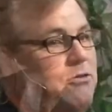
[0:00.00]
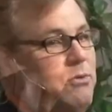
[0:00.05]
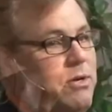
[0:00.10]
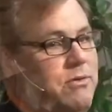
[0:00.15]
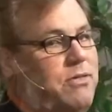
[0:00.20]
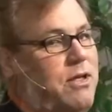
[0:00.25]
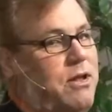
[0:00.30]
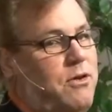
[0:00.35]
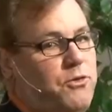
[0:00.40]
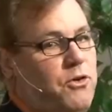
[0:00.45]
when
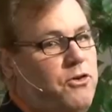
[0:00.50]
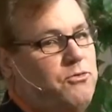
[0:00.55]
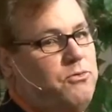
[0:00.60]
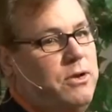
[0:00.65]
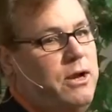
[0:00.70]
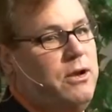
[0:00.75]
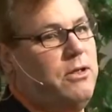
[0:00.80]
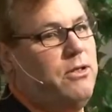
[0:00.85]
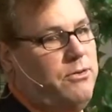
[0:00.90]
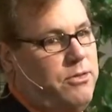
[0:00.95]
they're the first one
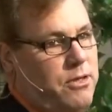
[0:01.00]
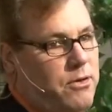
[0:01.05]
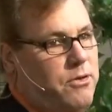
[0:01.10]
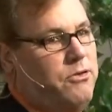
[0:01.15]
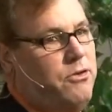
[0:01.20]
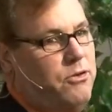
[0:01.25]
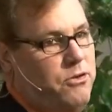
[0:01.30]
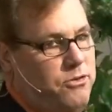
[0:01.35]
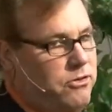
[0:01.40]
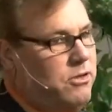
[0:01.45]
here, they're, they're
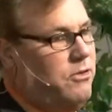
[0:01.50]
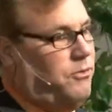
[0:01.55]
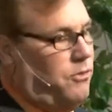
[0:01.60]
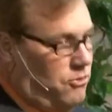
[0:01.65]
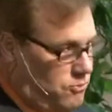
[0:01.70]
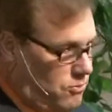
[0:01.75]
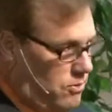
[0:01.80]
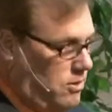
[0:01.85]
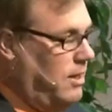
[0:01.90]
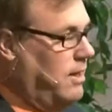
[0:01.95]
usually the
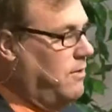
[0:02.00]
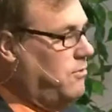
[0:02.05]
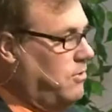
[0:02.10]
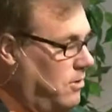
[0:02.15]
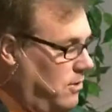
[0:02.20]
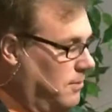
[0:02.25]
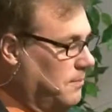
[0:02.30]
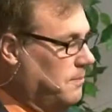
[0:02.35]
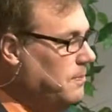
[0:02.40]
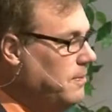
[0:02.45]
first one to leave too.